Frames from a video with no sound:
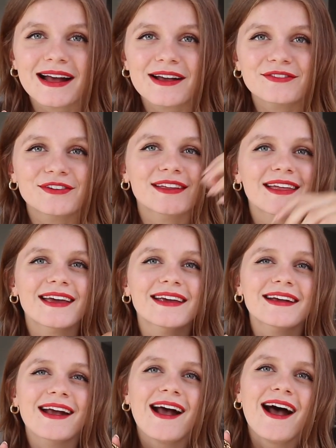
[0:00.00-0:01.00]
I feel like
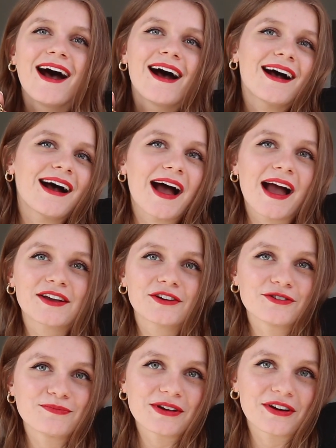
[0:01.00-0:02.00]
I
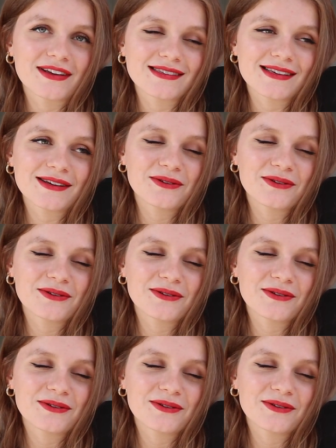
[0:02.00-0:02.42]
could be crazy,